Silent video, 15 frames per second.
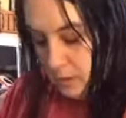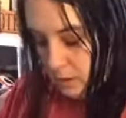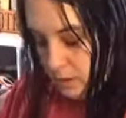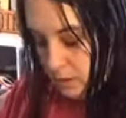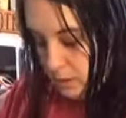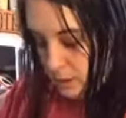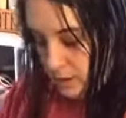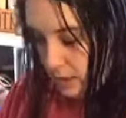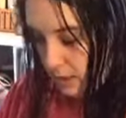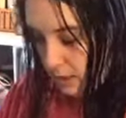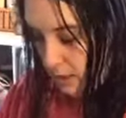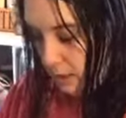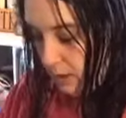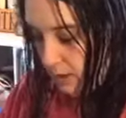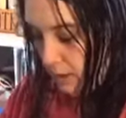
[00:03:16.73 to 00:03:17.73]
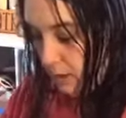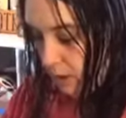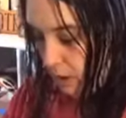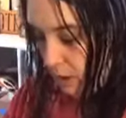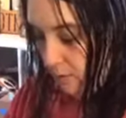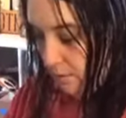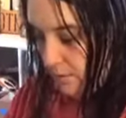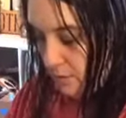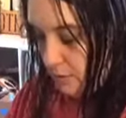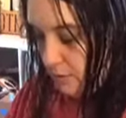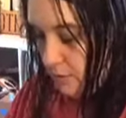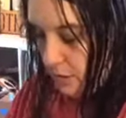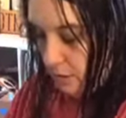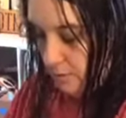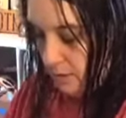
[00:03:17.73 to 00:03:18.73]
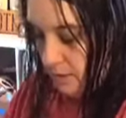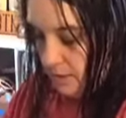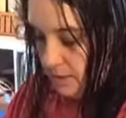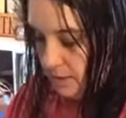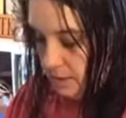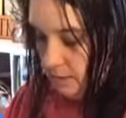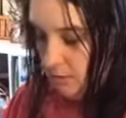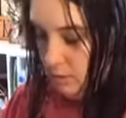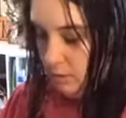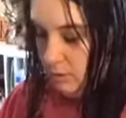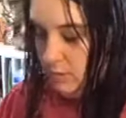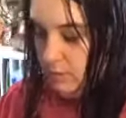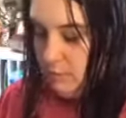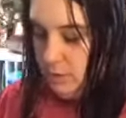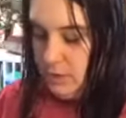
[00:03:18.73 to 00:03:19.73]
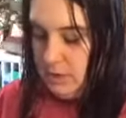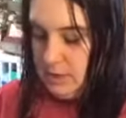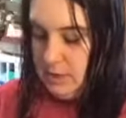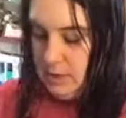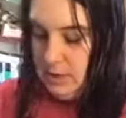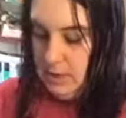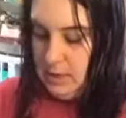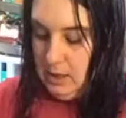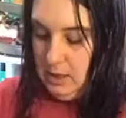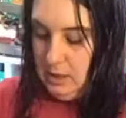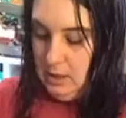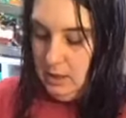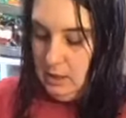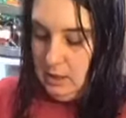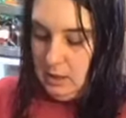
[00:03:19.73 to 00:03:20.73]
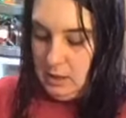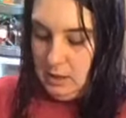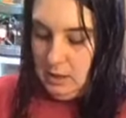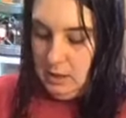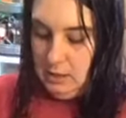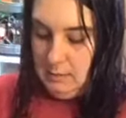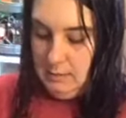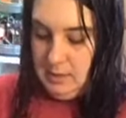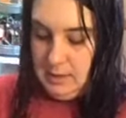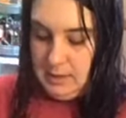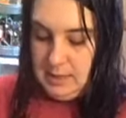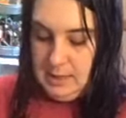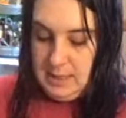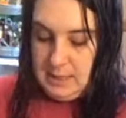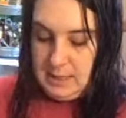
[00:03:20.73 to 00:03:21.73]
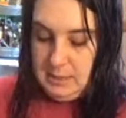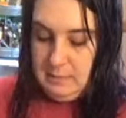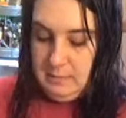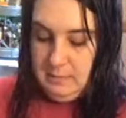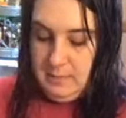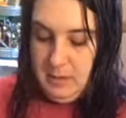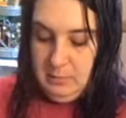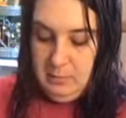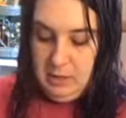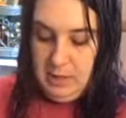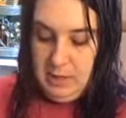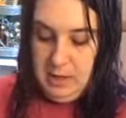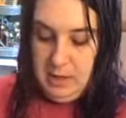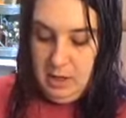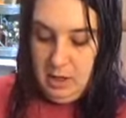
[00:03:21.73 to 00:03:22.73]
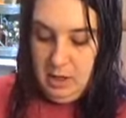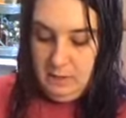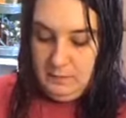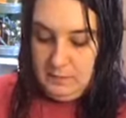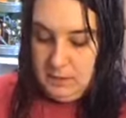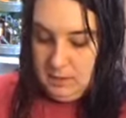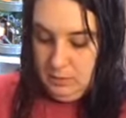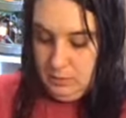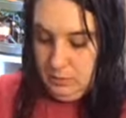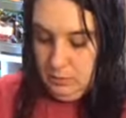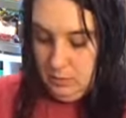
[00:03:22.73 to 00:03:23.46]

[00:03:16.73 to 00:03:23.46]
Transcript: just gotta clean that off, so that makes it a little bit more sticky. It takes some of that bleeding off too.